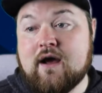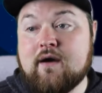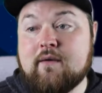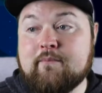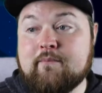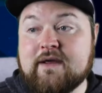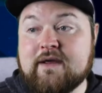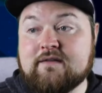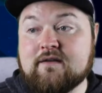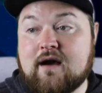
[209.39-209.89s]

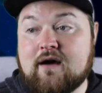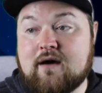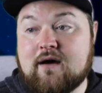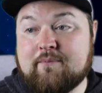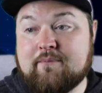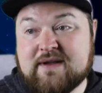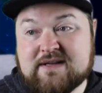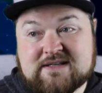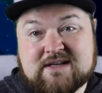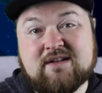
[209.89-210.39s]
made
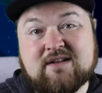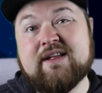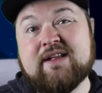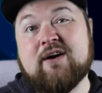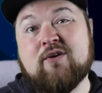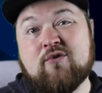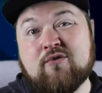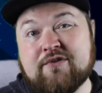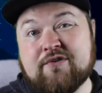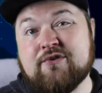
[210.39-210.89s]
basically a
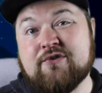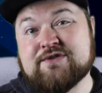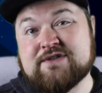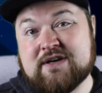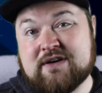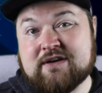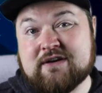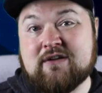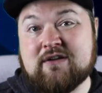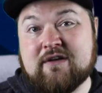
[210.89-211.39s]
whole new
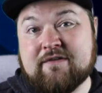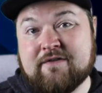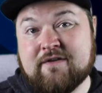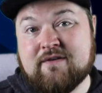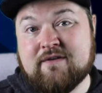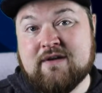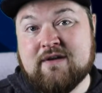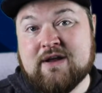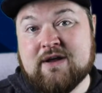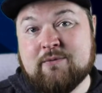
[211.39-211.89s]
starting 11,